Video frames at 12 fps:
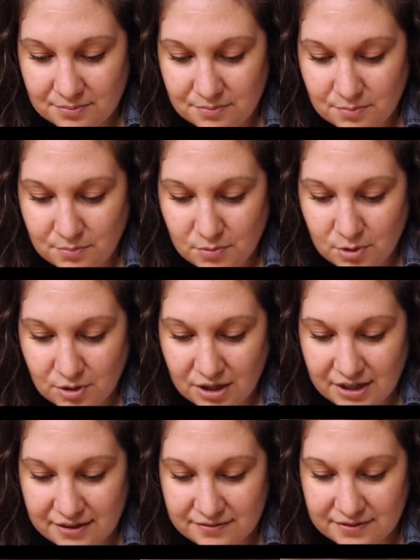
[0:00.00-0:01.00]
more
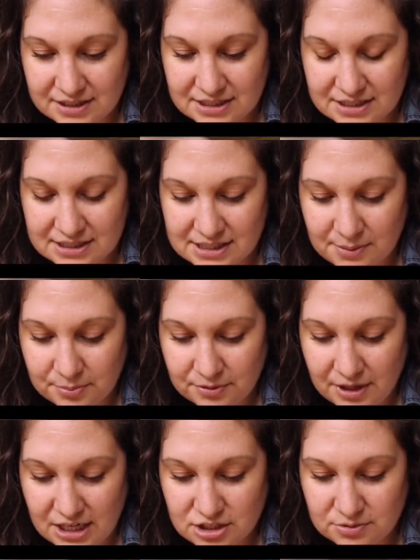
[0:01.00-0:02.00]
of a
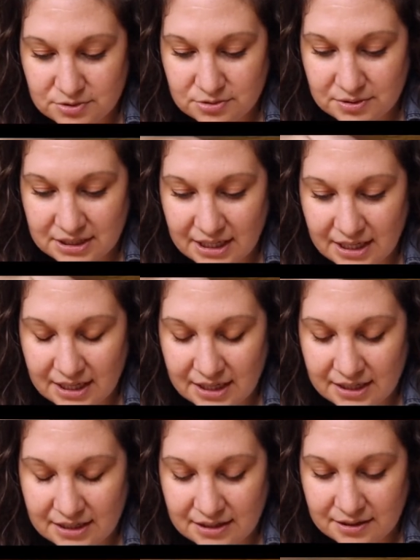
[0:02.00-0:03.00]
separation between the
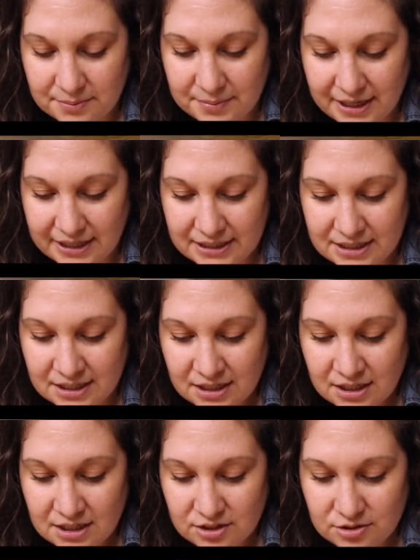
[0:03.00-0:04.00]
head and the body,
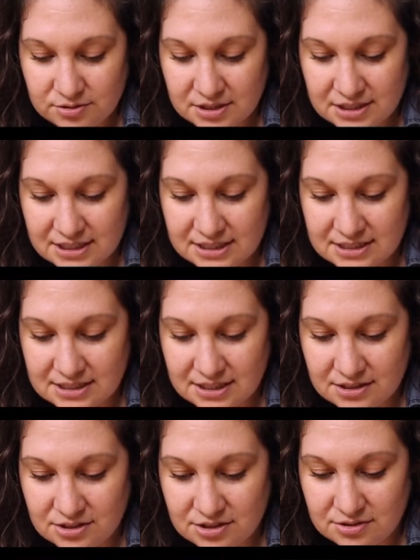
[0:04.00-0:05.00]
you can
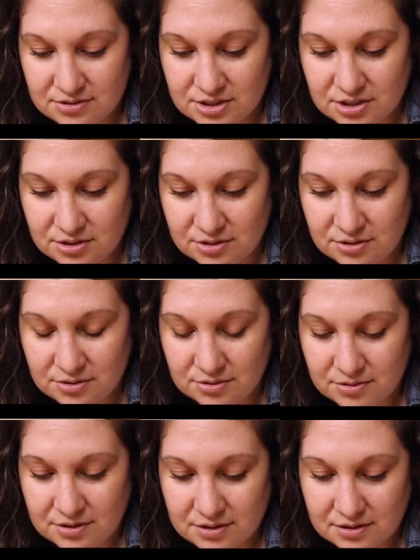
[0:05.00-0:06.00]
continue
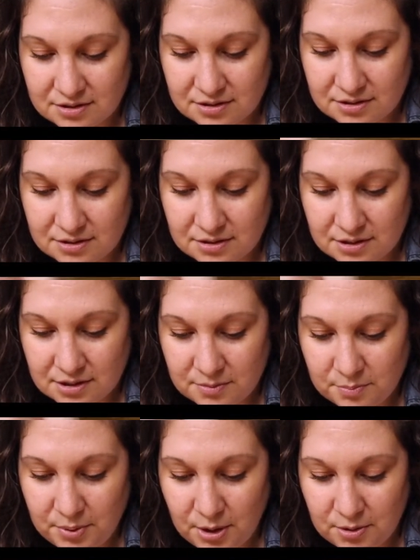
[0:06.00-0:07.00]
to
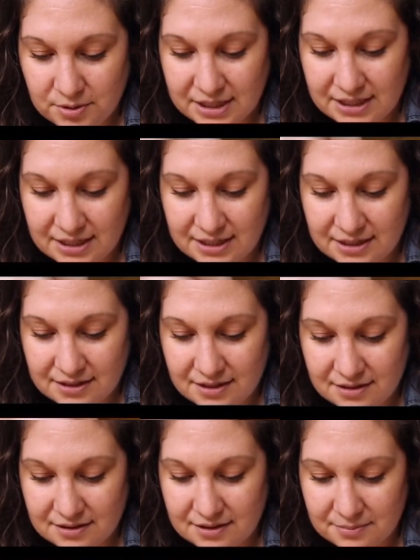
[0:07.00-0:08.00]
poke
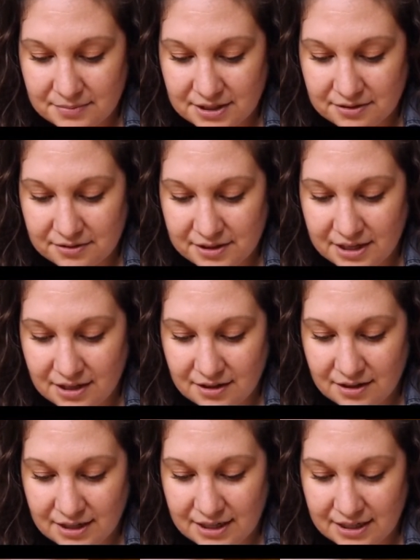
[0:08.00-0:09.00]
in the middle
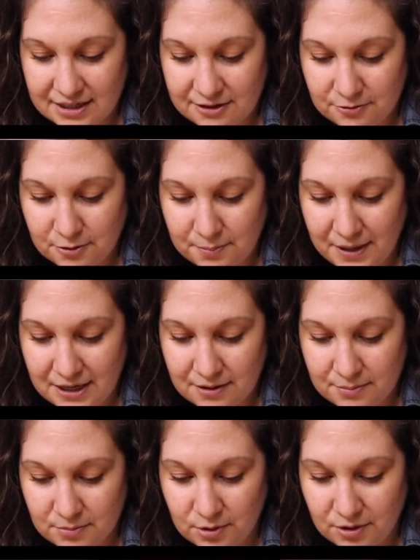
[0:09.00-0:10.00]
there, and it will make
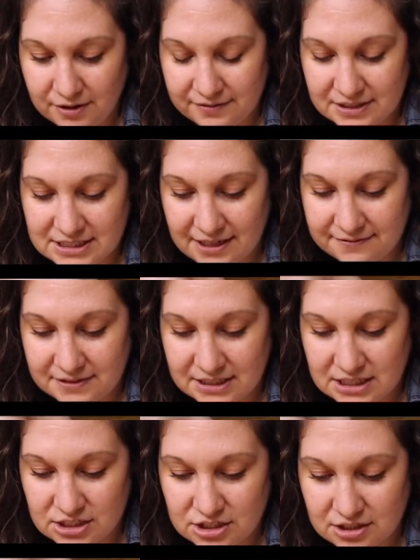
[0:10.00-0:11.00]
more of a
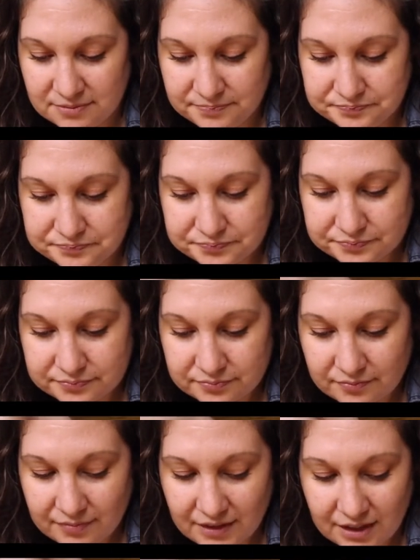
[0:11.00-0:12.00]
definition.
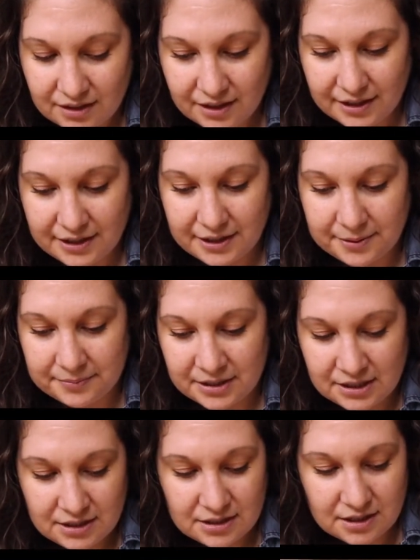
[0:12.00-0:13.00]

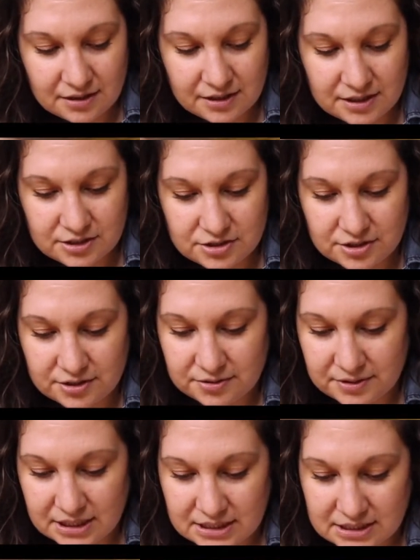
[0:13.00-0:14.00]
I'll kind of show you
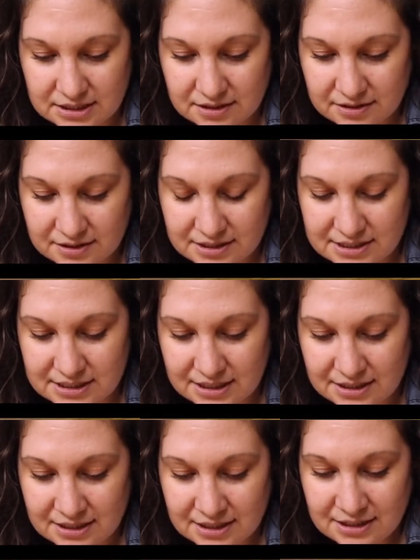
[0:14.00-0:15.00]
what I did on this
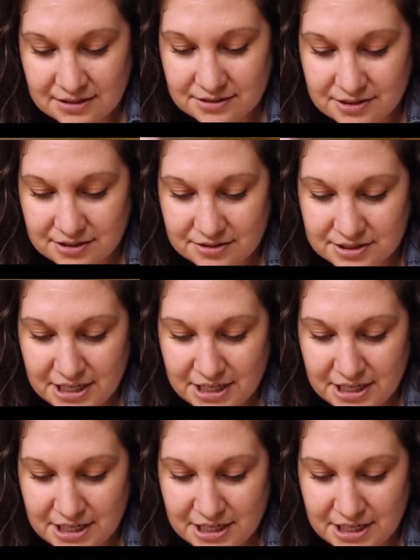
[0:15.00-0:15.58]
end. So there's